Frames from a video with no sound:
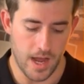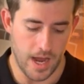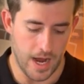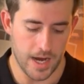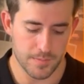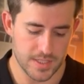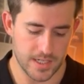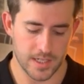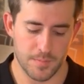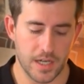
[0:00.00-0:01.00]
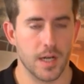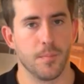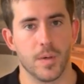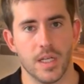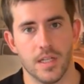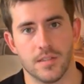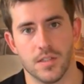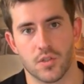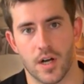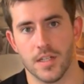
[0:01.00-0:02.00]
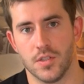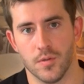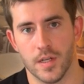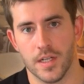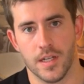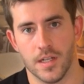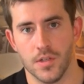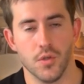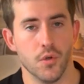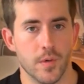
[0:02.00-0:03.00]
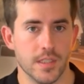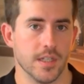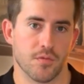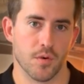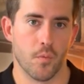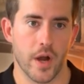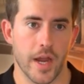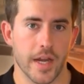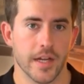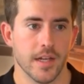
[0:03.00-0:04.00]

I am setting up my company to try to do it in a new and different way